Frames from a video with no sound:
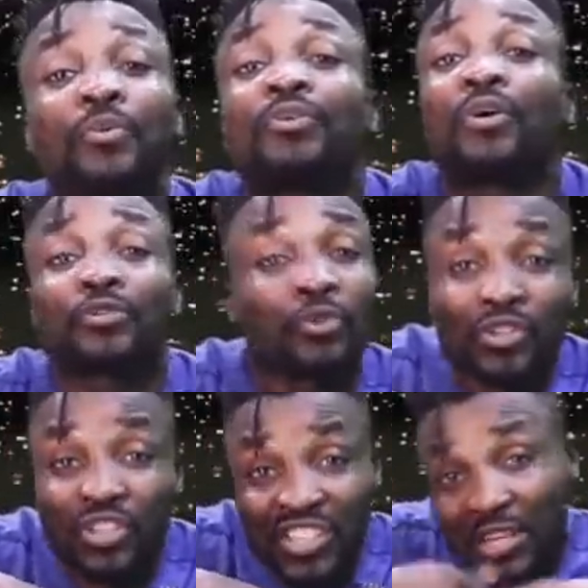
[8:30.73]
when I
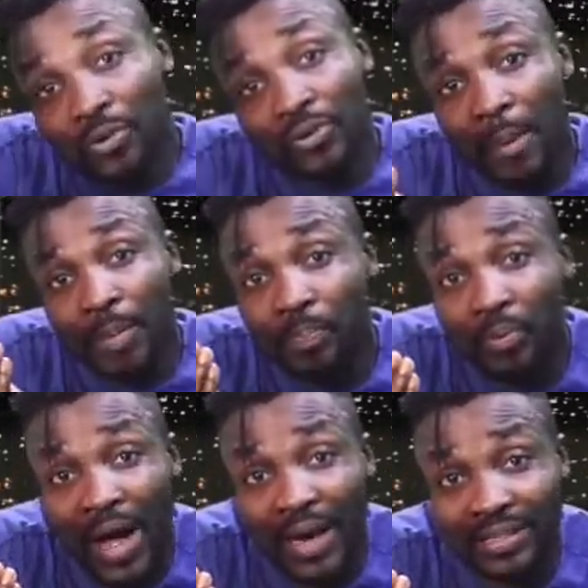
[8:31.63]
just sell on a
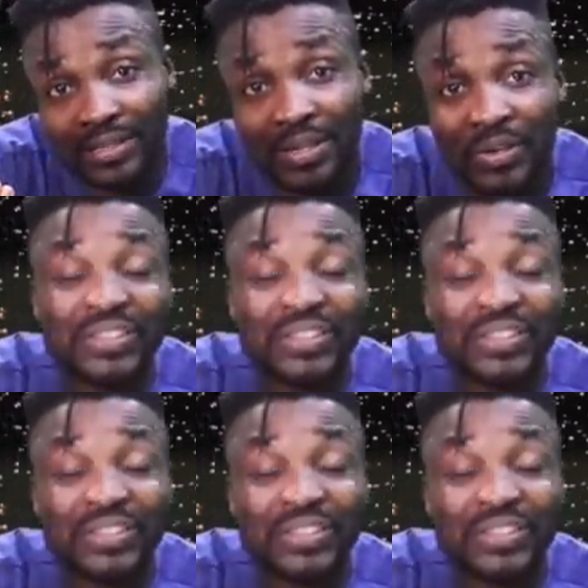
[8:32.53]
people heart,